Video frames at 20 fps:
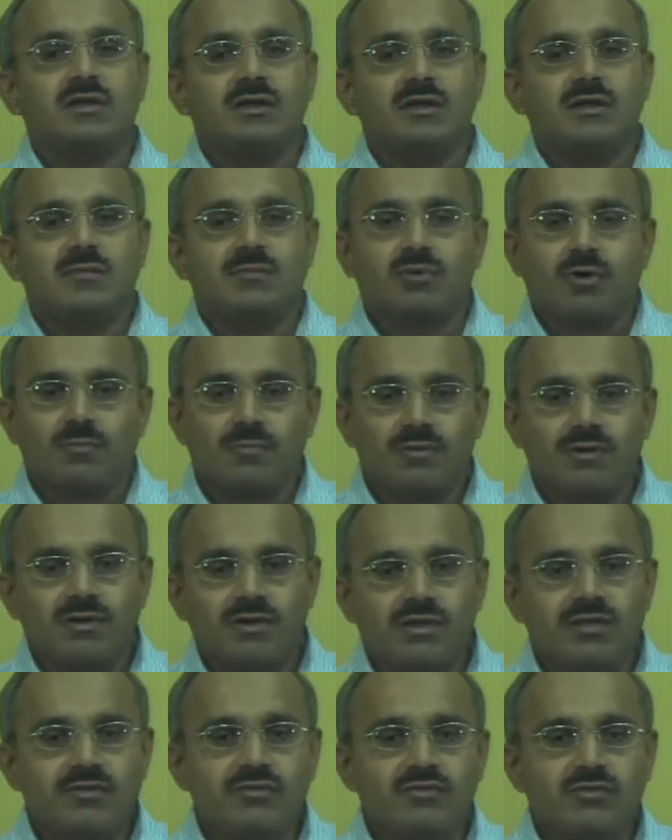
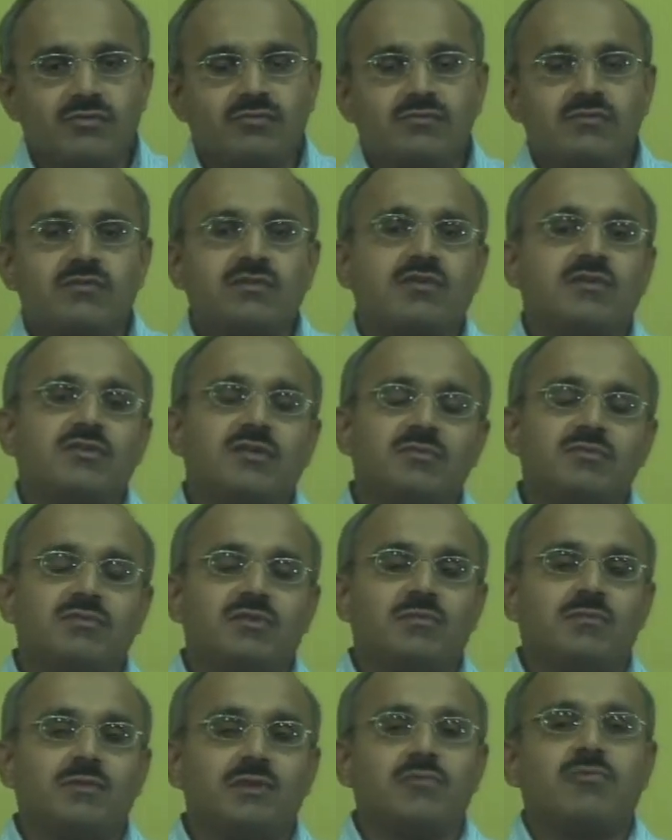properties of some
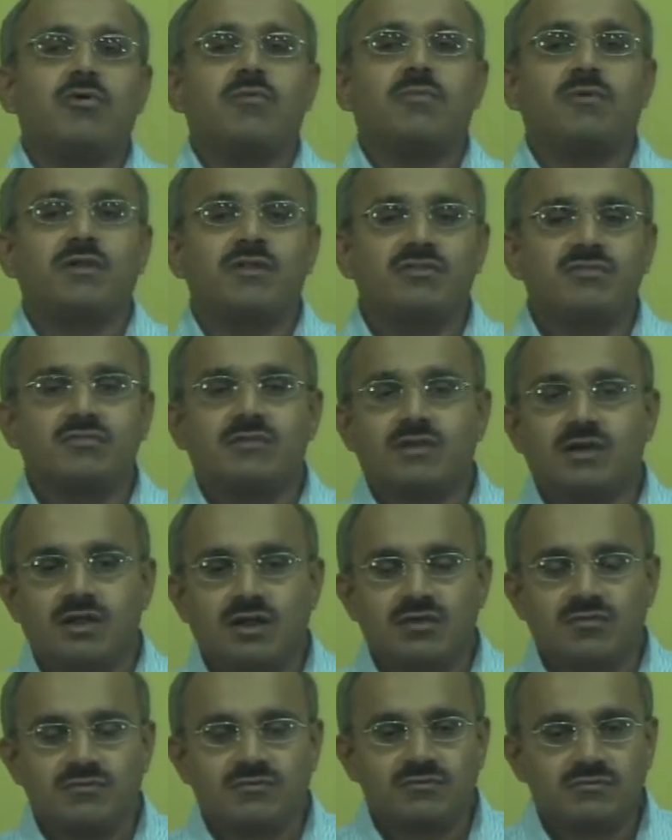simple properties of the
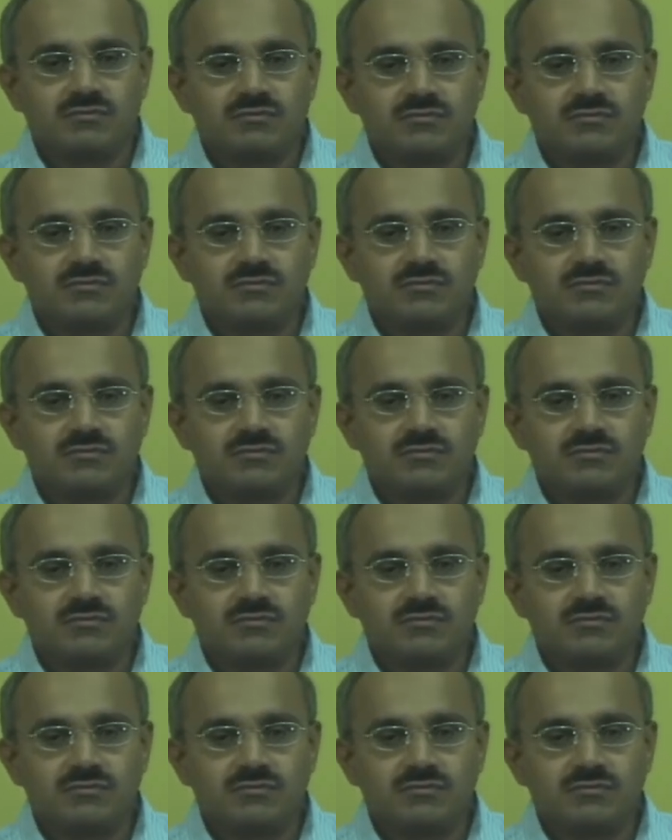graph.